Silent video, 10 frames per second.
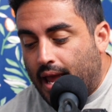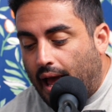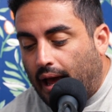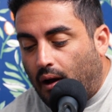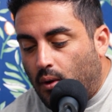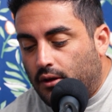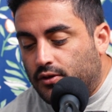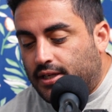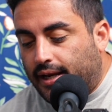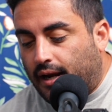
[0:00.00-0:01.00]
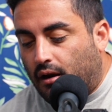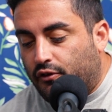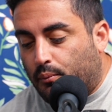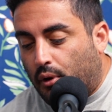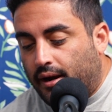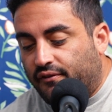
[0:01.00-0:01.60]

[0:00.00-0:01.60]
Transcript: How well you take care of your brain